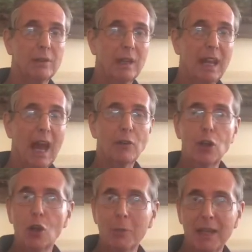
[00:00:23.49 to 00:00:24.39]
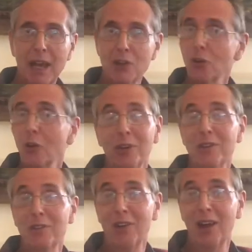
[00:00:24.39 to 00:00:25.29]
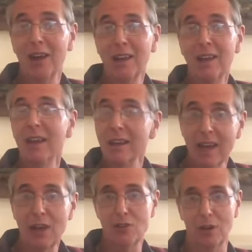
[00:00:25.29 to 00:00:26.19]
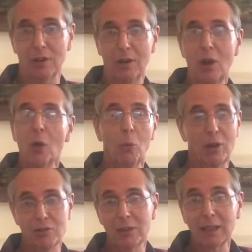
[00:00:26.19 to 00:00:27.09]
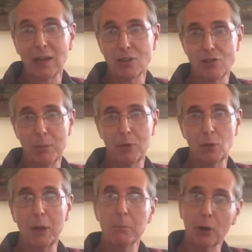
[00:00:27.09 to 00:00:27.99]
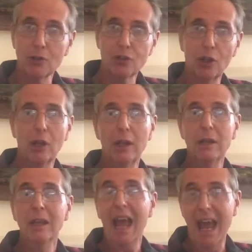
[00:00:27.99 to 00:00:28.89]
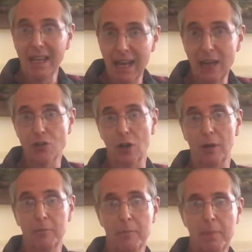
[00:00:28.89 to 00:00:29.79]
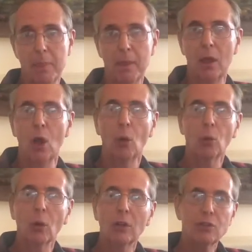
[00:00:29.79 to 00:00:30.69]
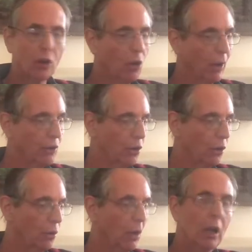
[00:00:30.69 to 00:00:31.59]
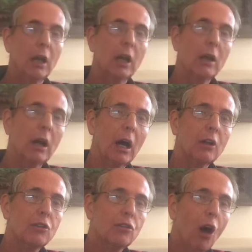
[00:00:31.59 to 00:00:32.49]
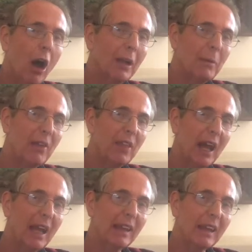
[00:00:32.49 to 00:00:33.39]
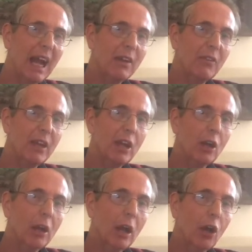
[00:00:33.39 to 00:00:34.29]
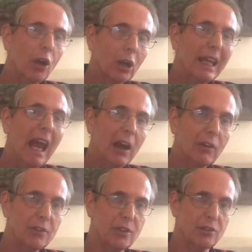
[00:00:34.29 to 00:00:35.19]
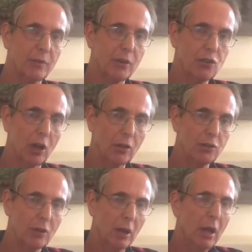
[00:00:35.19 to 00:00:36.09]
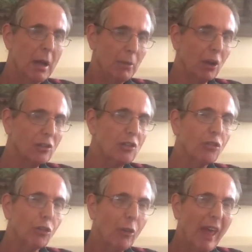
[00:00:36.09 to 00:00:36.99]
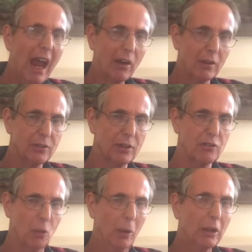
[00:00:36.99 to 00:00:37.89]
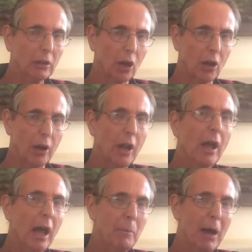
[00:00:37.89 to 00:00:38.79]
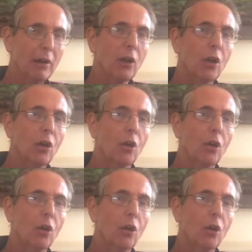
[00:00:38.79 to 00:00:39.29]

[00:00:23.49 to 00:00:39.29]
did he have a human nature or a divine nature? What is the relationship between personhood and, and nature? We're also going to uh, talk about that in light of the early heresies of the church, because it's through the heresies that we learn about